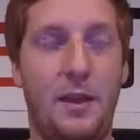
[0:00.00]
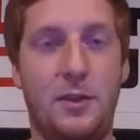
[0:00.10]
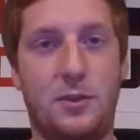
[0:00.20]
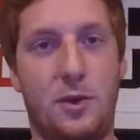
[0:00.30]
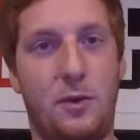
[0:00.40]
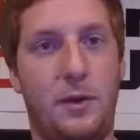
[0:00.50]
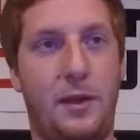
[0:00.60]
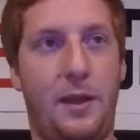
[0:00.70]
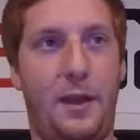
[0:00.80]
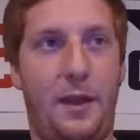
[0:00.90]
So
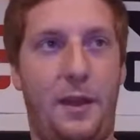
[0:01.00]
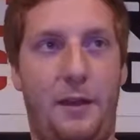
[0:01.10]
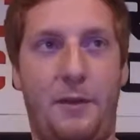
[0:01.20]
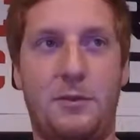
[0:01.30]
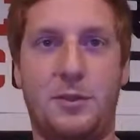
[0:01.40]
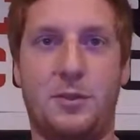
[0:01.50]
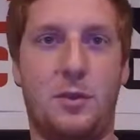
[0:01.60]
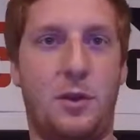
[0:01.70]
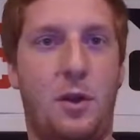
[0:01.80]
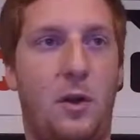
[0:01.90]
if I was just
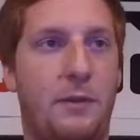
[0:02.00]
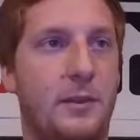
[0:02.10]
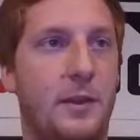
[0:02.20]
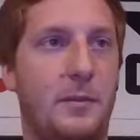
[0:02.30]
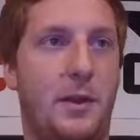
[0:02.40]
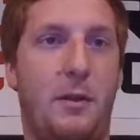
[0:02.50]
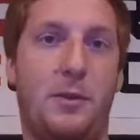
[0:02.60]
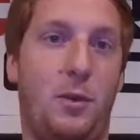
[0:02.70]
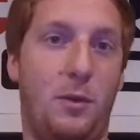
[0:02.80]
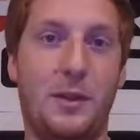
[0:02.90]
going to go off a limb here, I would
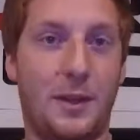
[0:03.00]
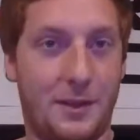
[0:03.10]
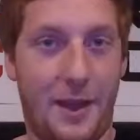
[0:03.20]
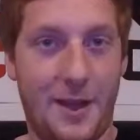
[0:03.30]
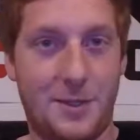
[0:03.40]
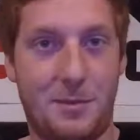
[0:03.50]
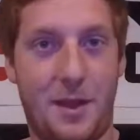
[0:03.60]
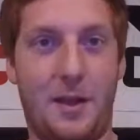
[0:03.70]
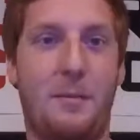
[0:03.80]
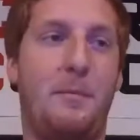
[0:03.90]
totally get the hatchback.